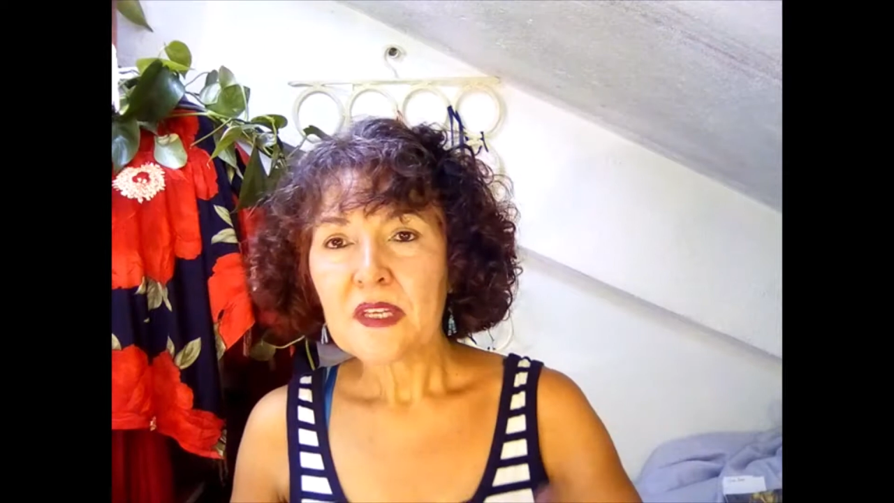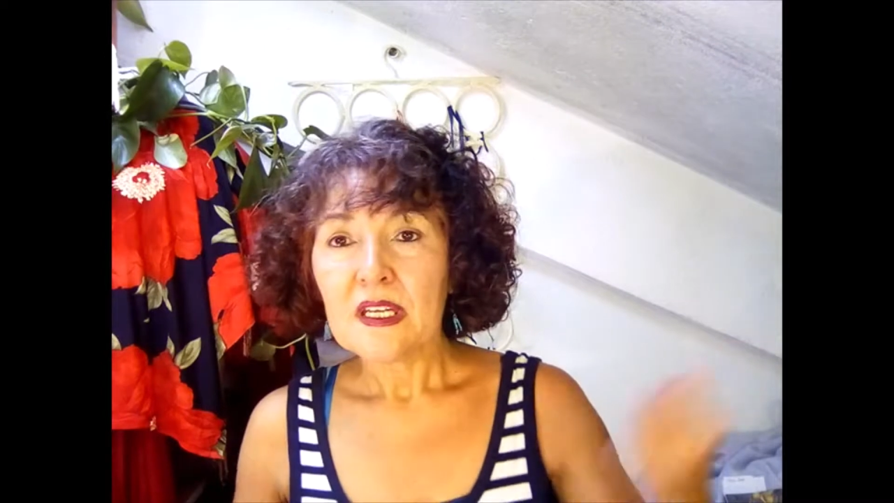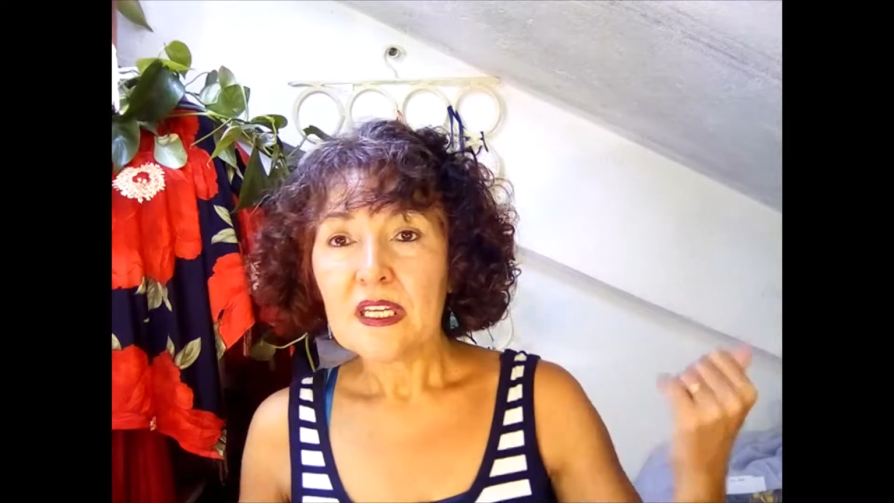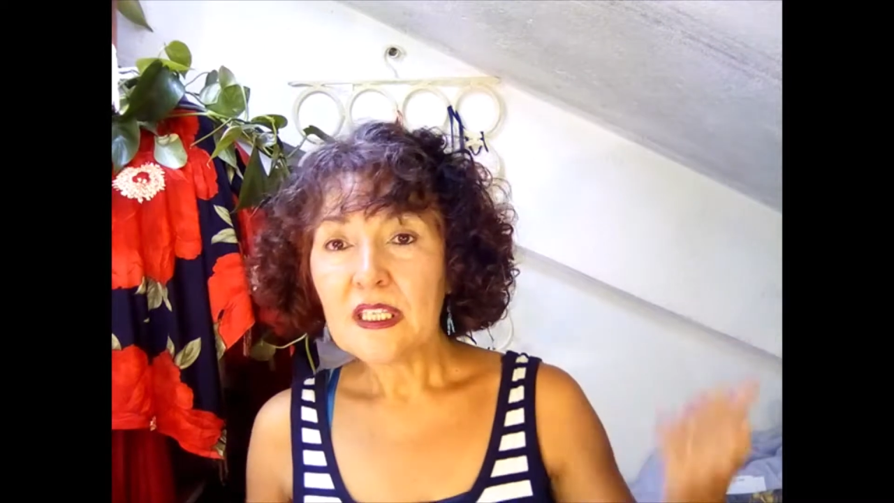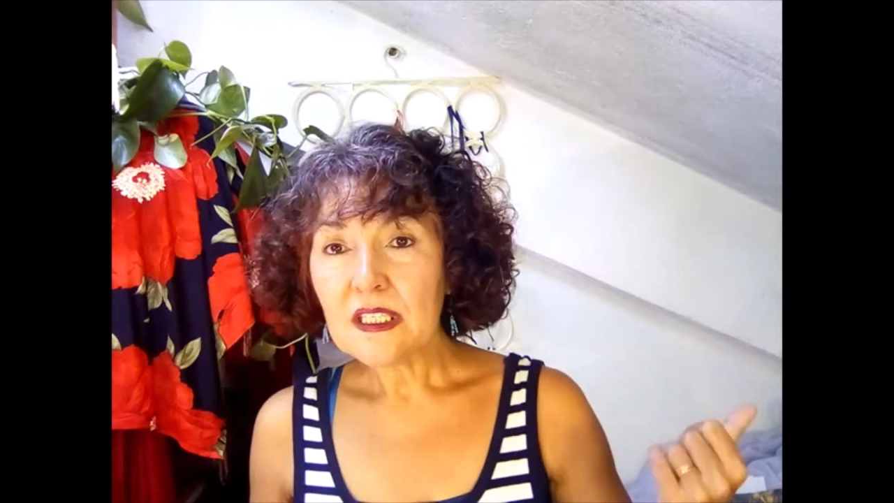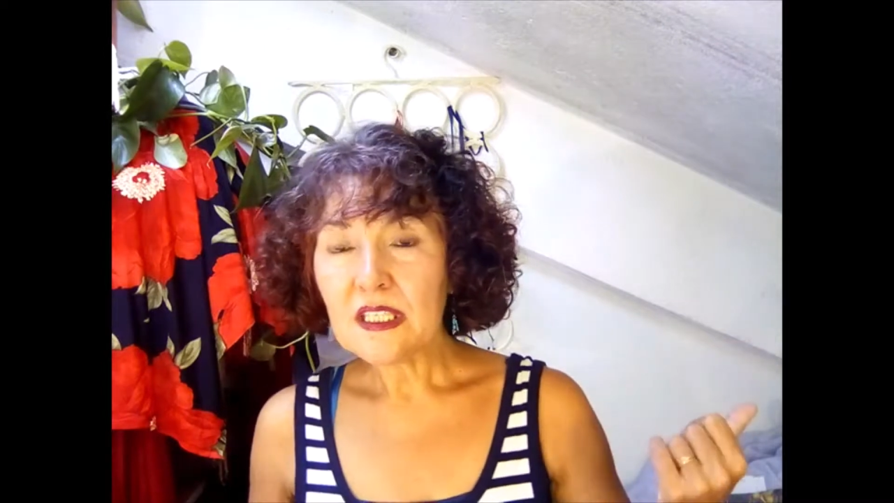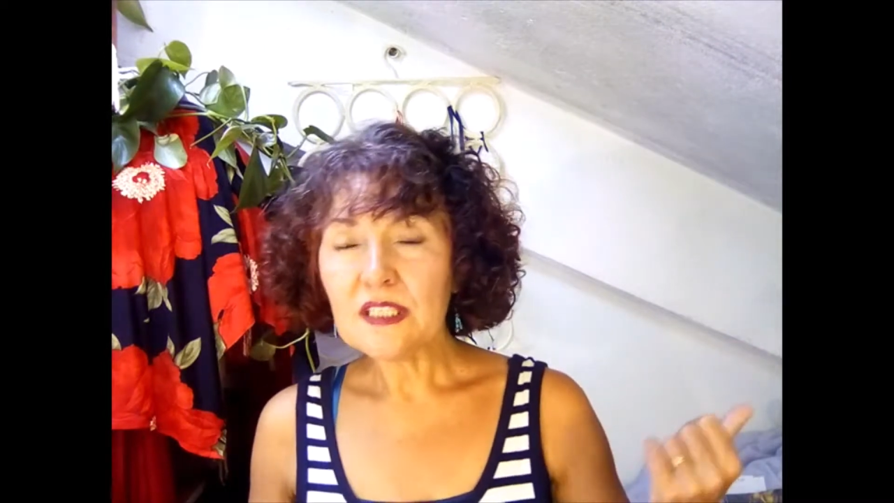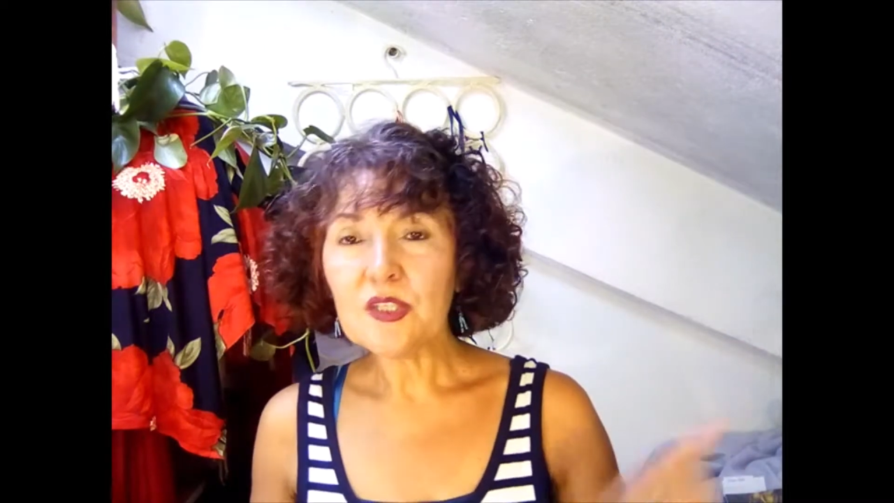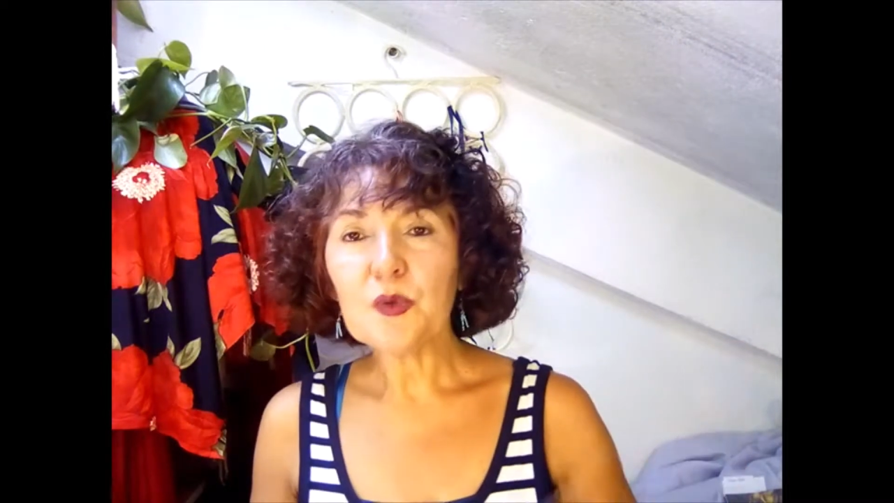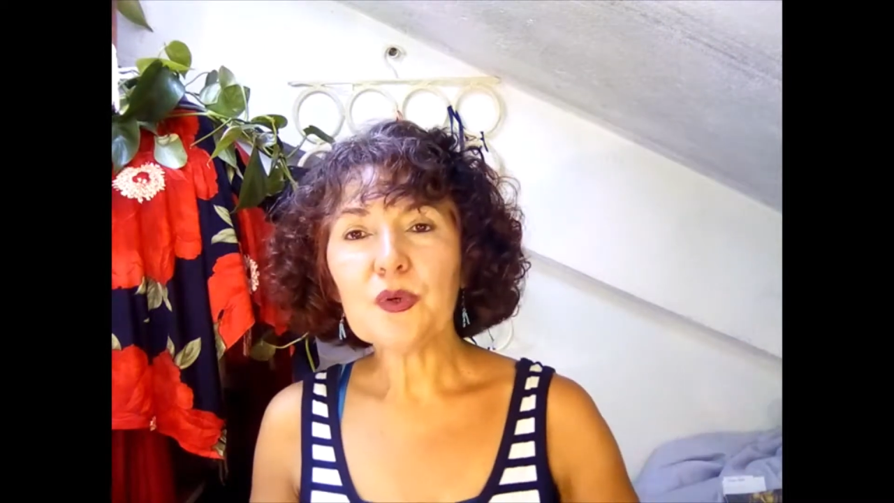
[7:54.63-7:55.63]
Other thing
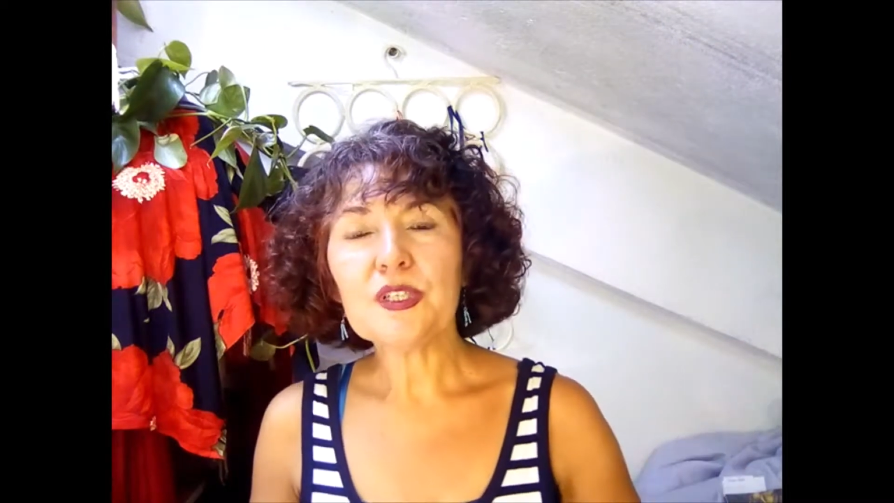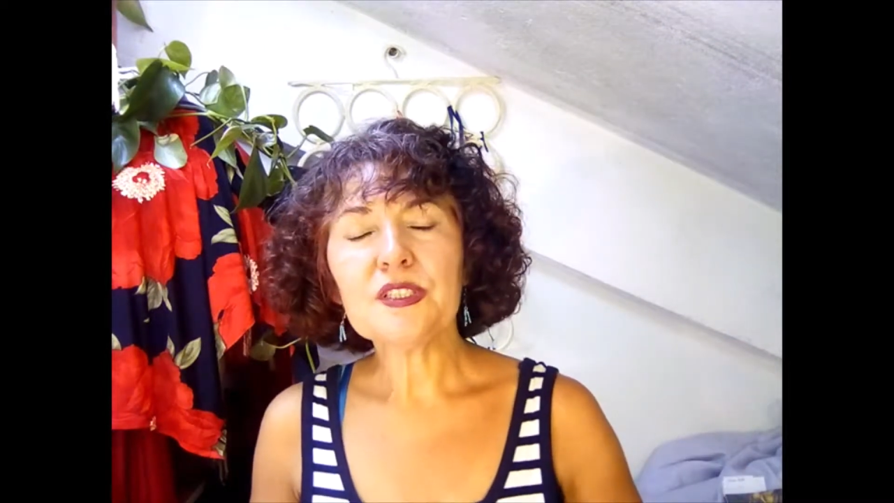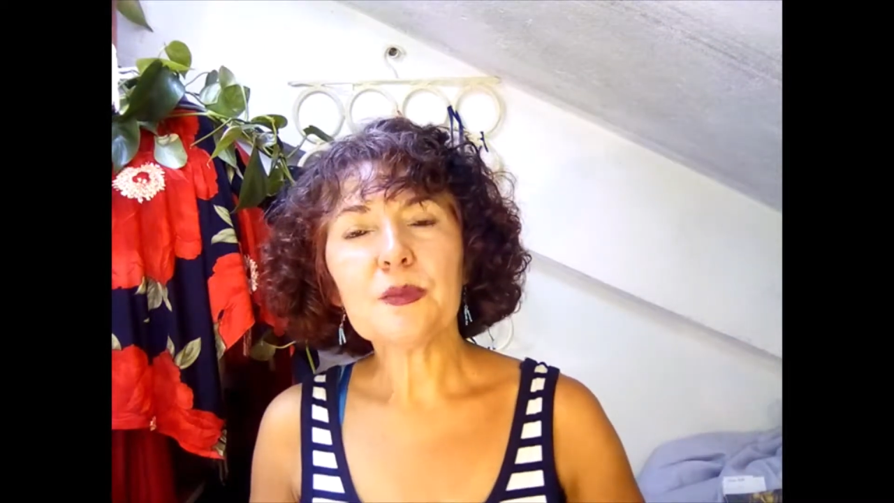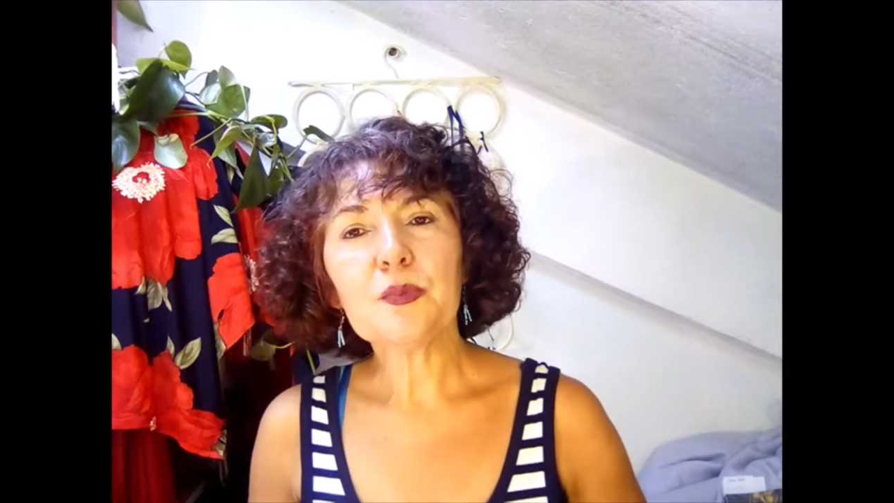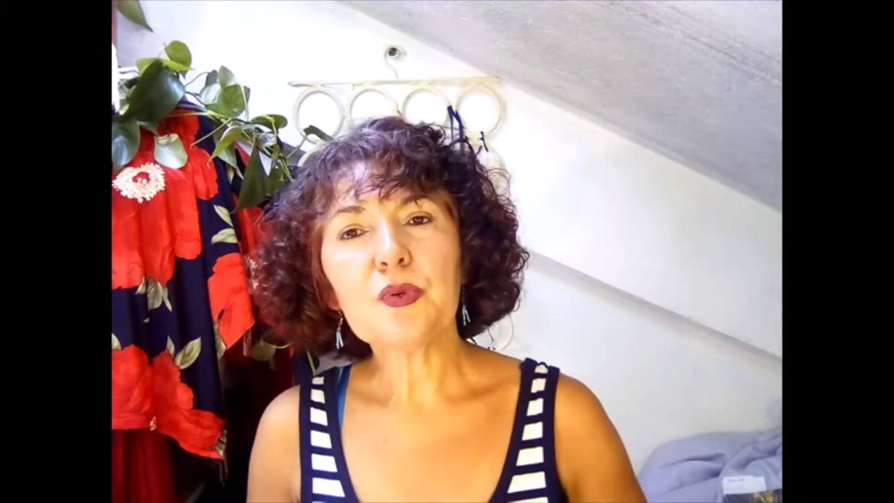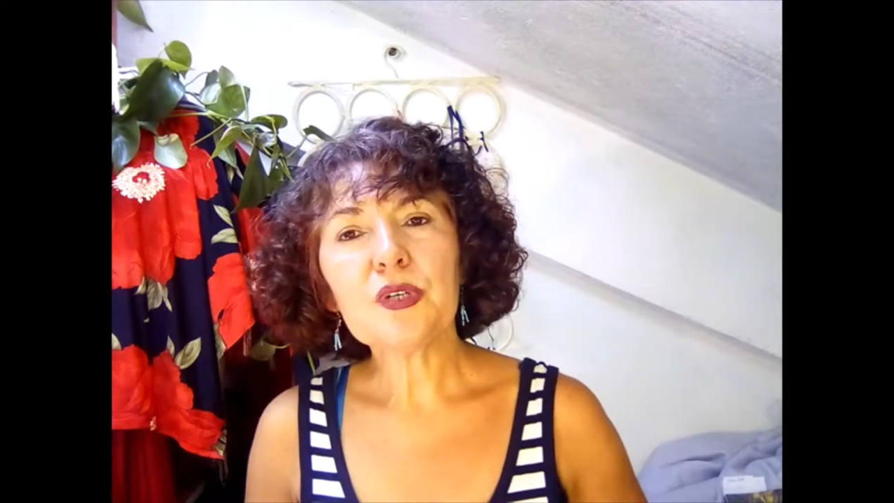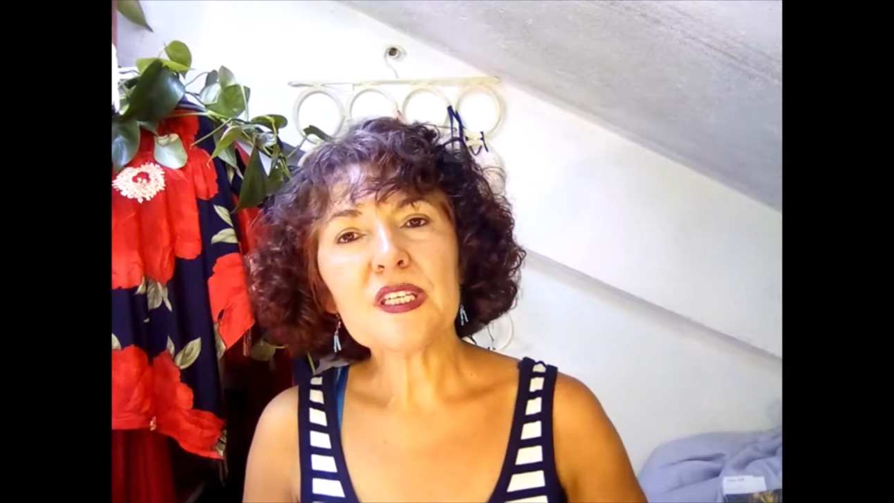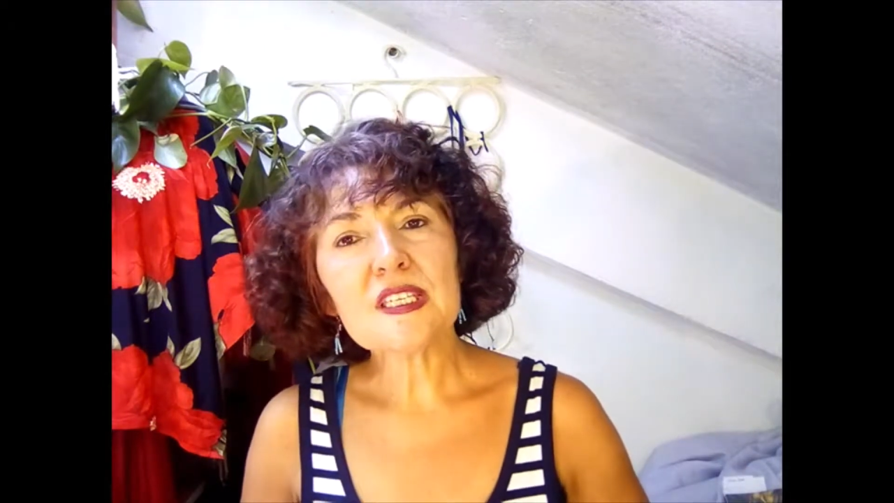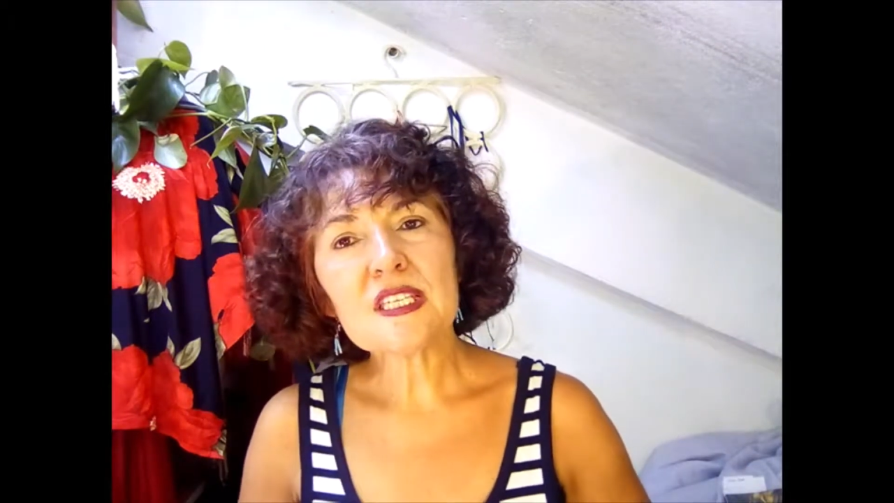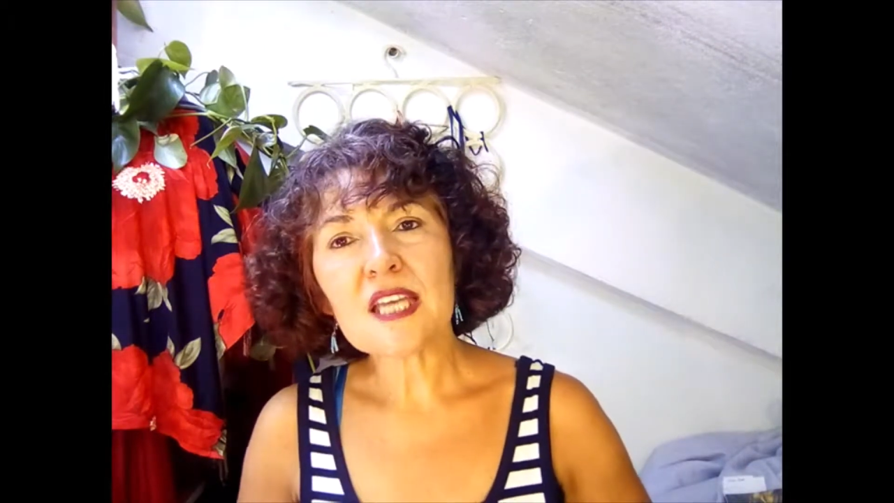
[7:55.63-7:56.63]
that he
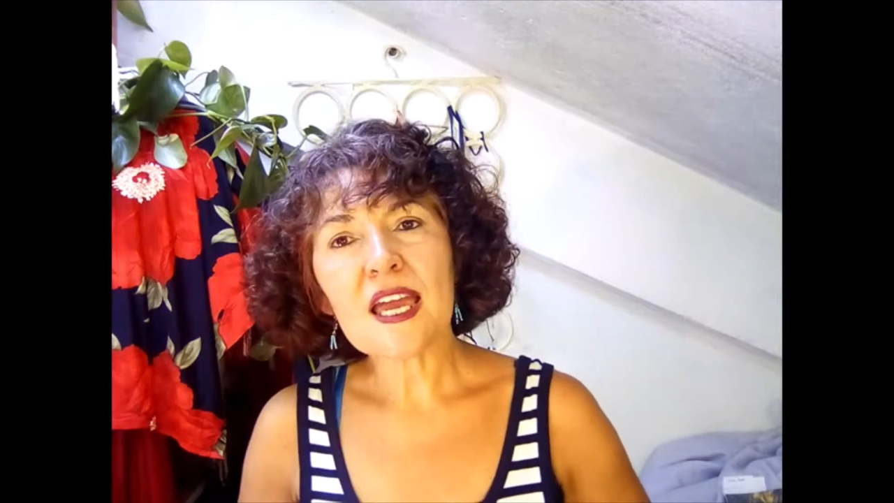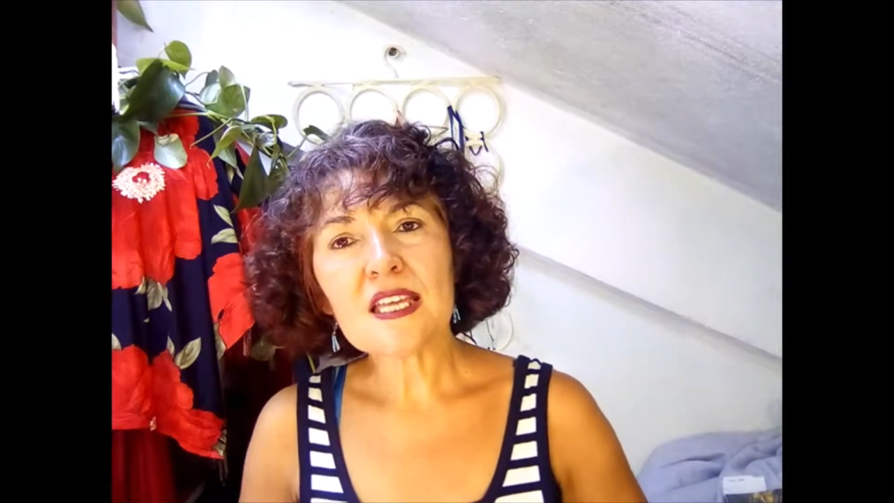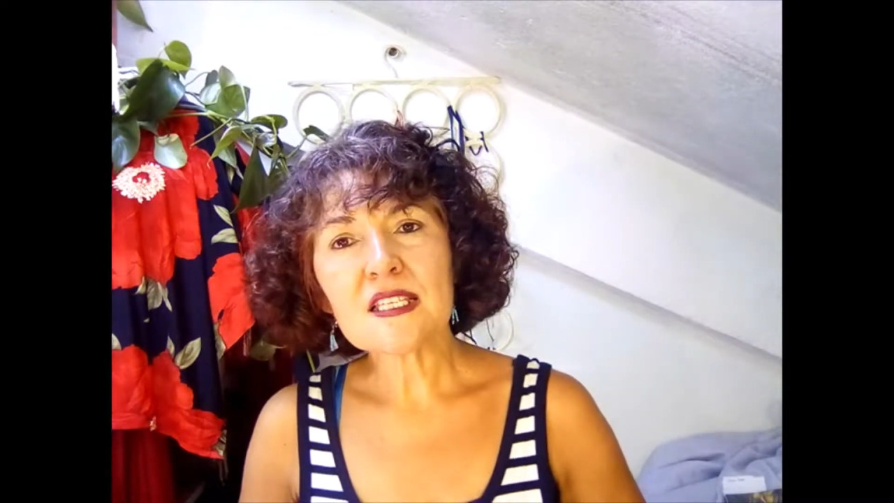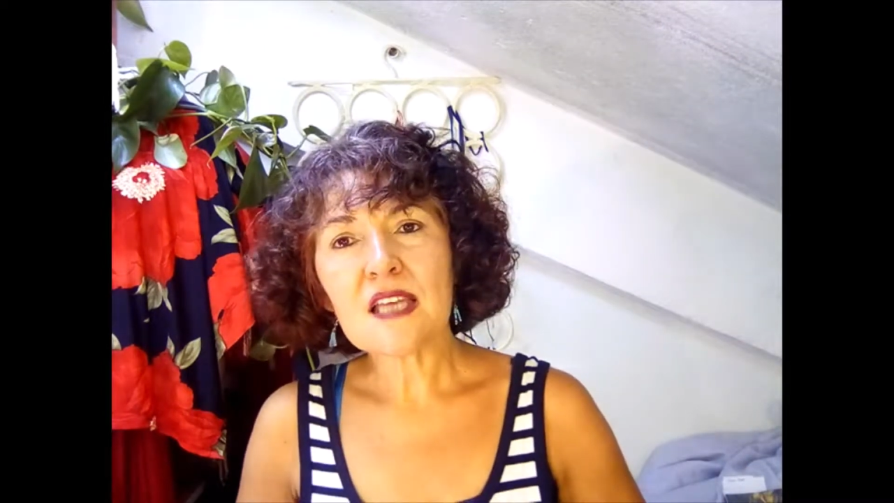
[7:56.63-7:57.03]
didn't like,